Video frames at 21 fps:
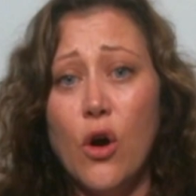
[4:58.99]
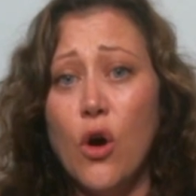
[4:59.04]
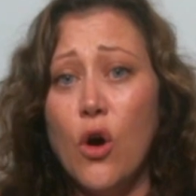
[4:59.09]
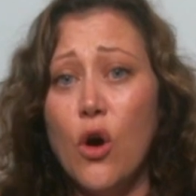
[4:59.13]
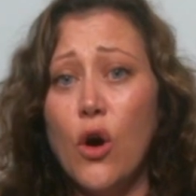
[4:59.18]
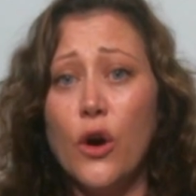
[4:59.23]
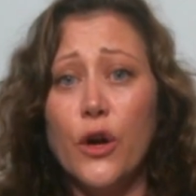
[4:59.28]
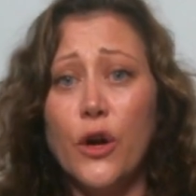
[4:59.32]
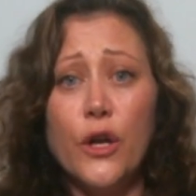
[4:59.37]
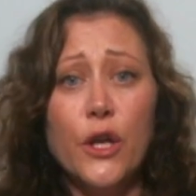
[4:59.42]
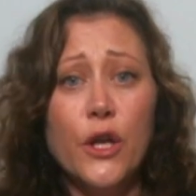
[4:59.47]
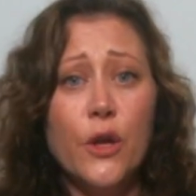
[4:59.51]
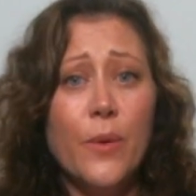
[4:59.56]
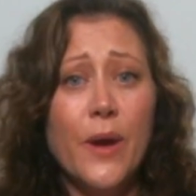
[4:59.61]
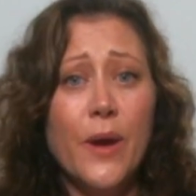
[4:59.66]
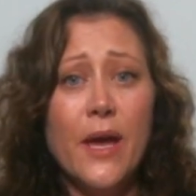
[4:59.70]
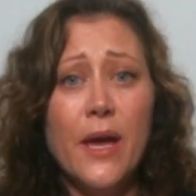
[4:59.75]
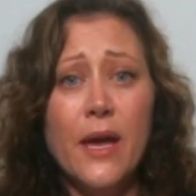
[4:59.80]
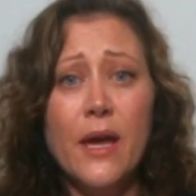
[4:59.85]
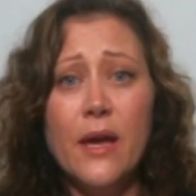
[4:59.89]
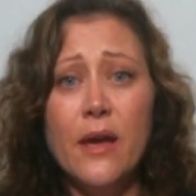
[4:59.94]

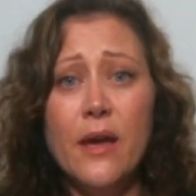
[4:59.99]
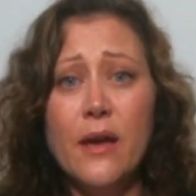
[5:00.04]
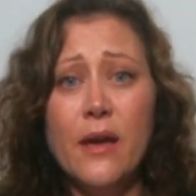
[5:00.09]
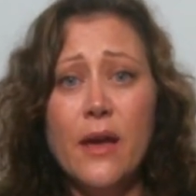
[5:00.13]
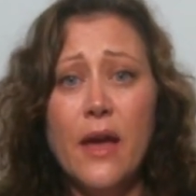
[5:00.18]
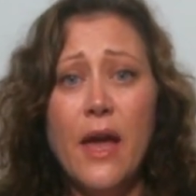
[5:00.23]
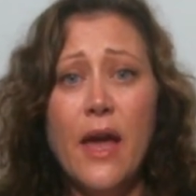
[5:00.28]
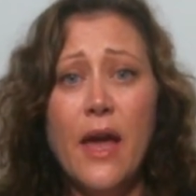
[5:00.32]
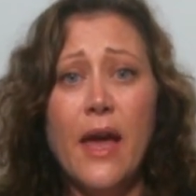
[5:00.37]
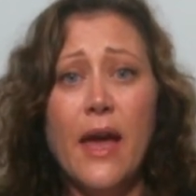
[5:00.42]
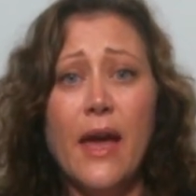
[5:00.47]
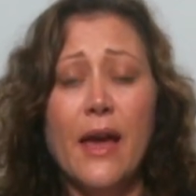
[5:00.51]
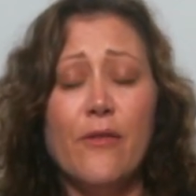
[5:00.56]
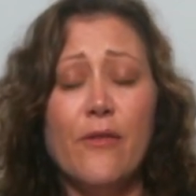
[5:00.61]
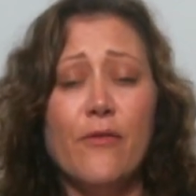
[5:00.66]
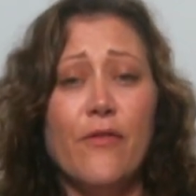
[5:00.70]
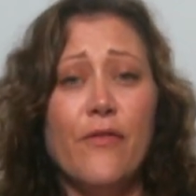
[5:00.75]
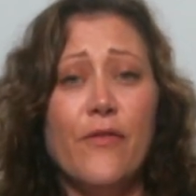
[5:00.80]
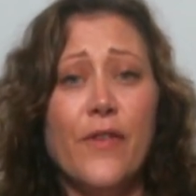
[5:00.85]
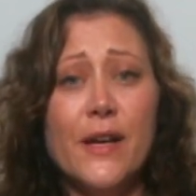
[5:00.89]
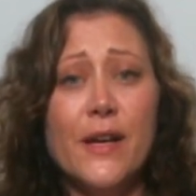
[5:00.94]
Arguing and
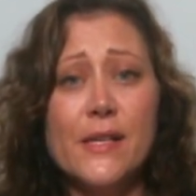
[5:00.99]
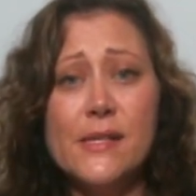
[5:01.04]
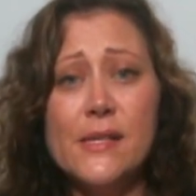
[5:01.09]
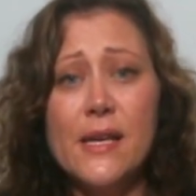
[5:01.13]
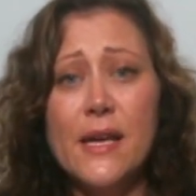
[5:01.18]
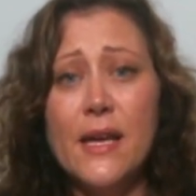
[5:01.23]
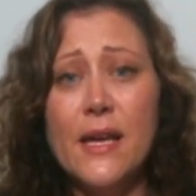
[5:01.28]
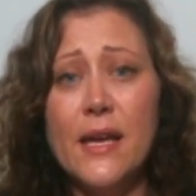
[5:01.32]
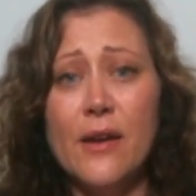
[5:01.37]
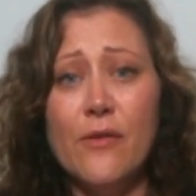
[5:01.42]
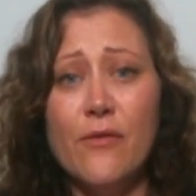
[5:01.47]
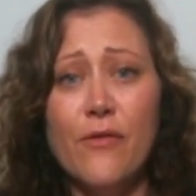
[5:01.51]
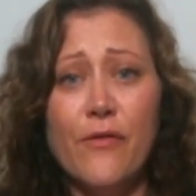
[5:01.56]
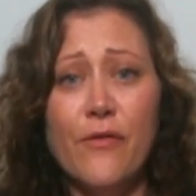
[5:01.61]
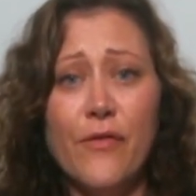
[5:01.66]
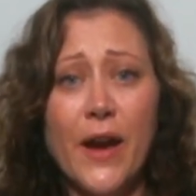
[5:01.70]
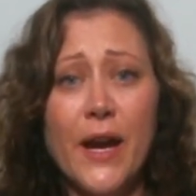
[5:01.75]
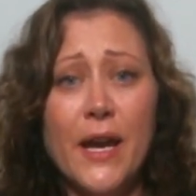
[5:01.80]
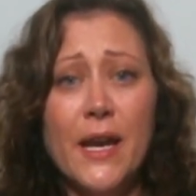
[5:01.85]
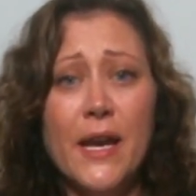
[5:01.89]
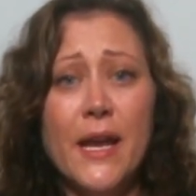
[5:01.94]
fussing and
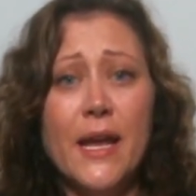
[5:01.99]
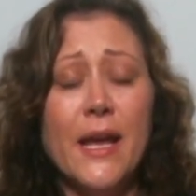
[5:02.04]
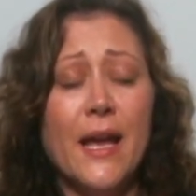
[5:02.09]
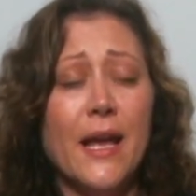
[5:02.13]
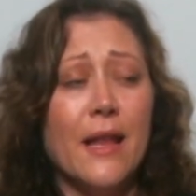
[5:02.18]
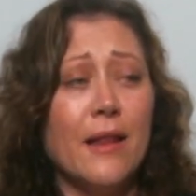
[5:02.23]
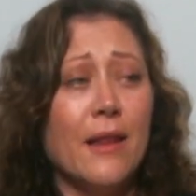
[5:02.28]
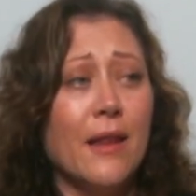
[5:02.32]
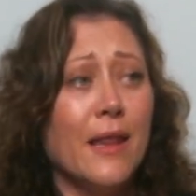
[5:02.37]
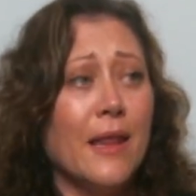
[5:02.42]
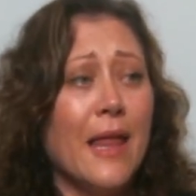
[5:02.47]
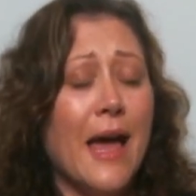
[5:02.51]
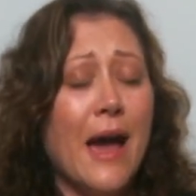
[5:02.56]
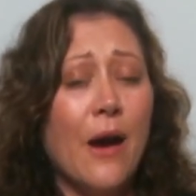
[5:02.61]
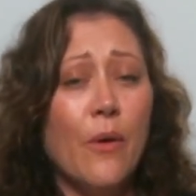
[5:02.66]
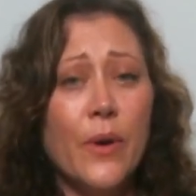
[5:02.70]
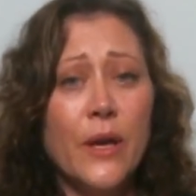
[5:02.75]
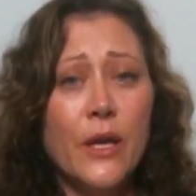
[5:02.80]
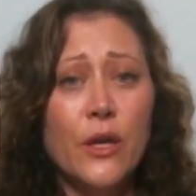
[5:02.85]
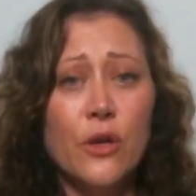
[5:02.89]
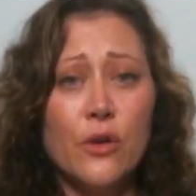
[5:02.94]
fighting and
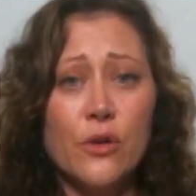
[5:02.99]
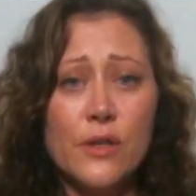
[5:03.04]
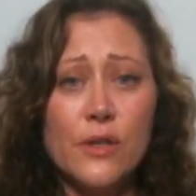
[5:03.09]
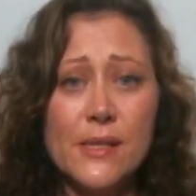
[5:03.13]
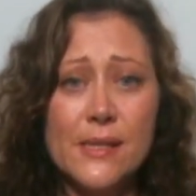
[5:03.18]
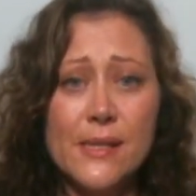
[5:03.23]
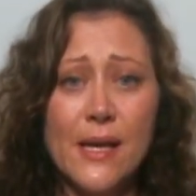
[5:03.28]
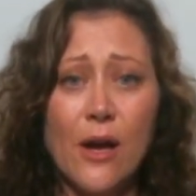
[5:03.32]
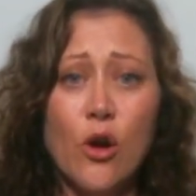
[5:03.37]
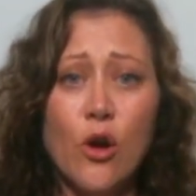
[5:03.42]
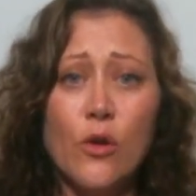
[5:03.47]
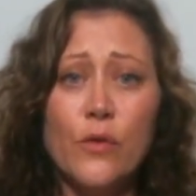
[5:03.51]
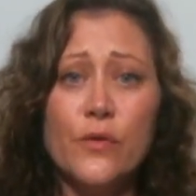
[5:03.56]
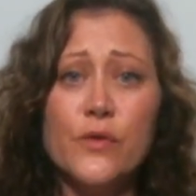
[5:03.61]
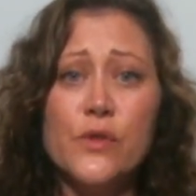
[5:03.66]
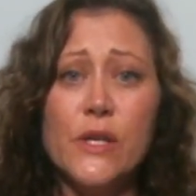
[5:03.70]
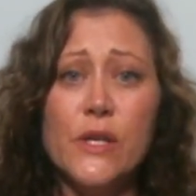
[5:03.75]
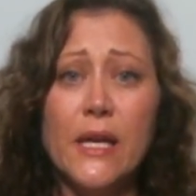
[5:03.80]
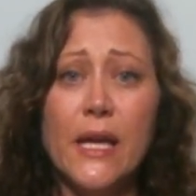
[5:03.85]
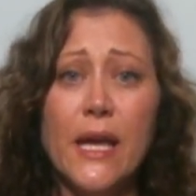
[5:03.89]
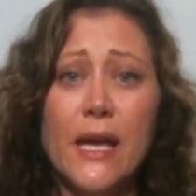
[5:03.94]
allowing yourself
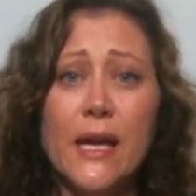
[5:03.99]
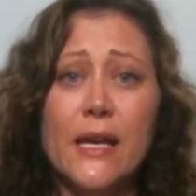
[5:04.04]
to get